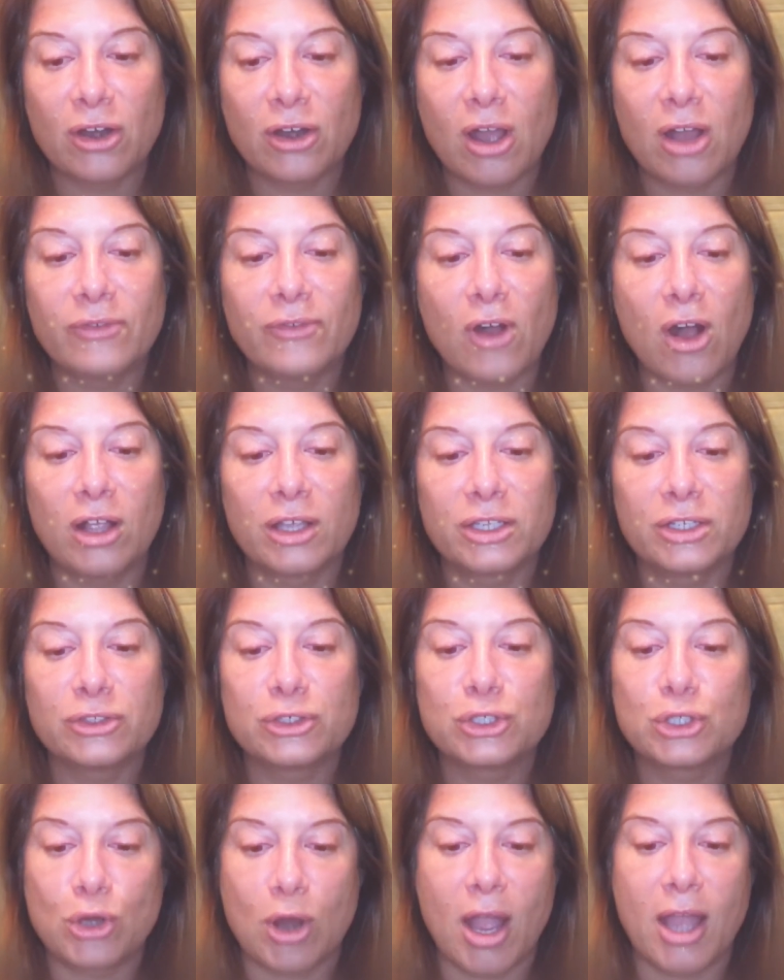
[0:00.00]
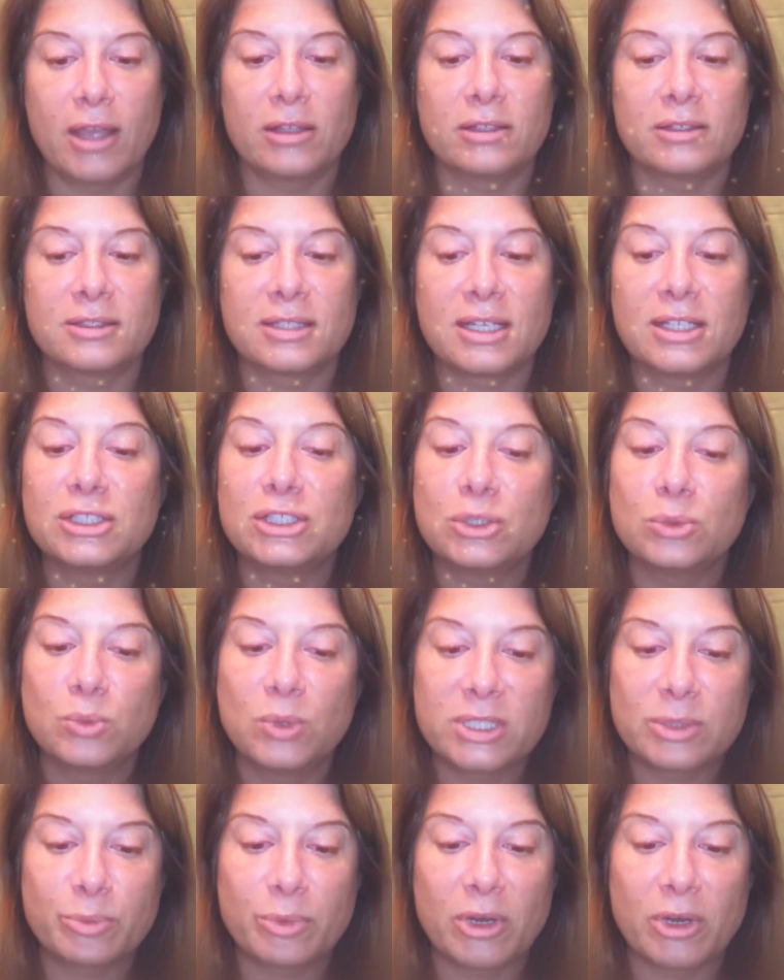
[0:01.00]
of all your trials and to
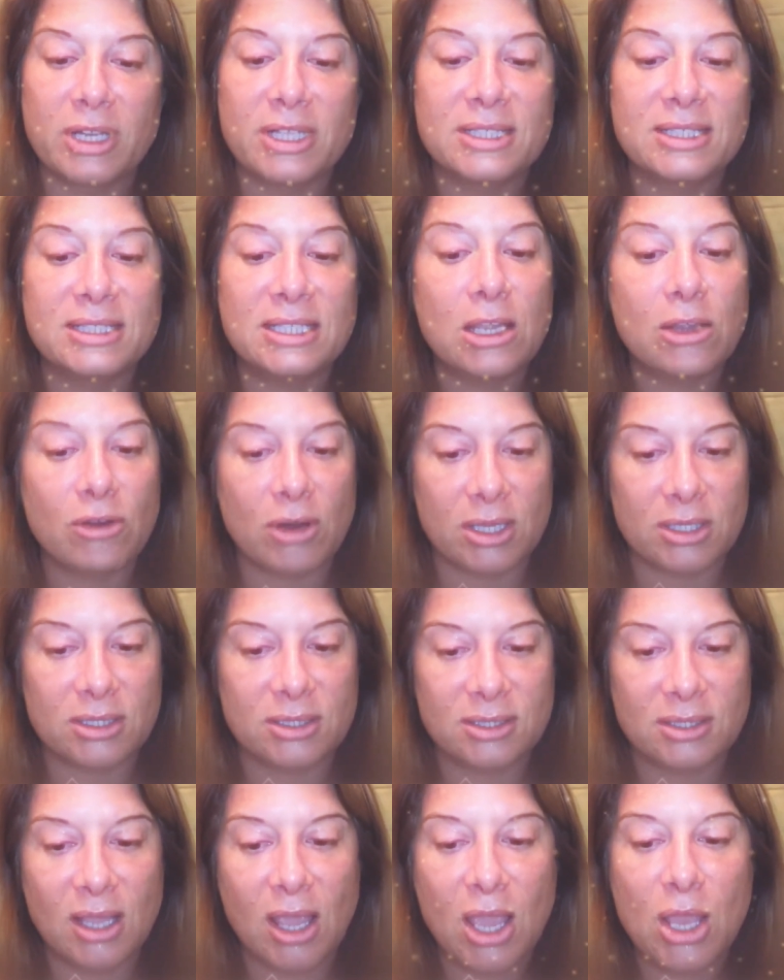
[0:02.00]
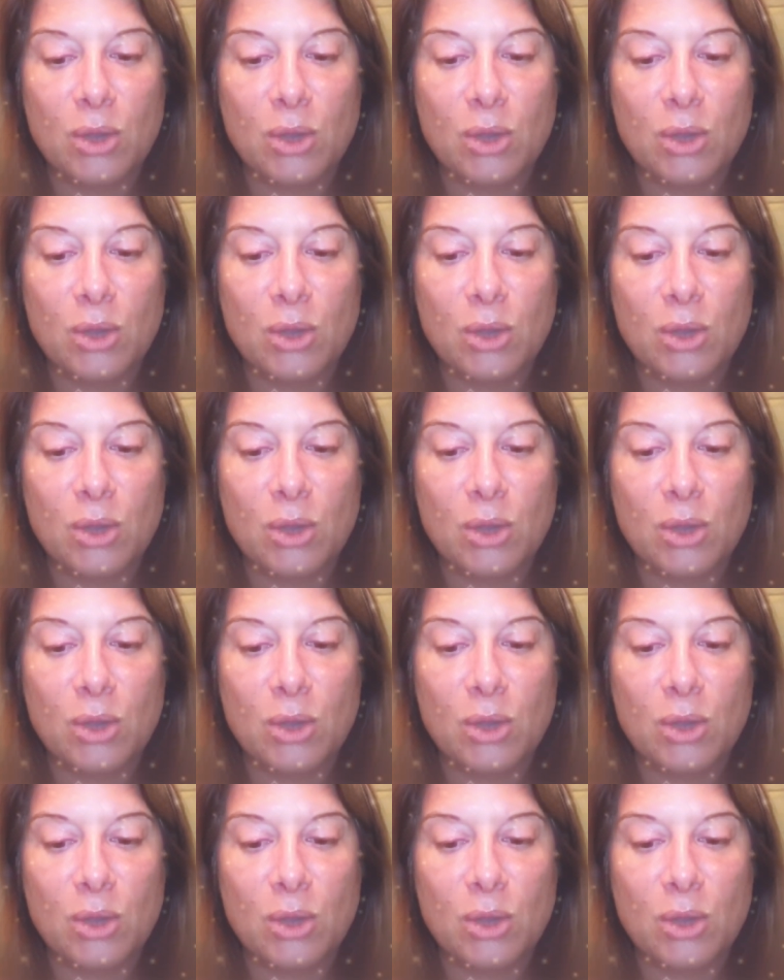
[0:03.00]
whisper his secrets,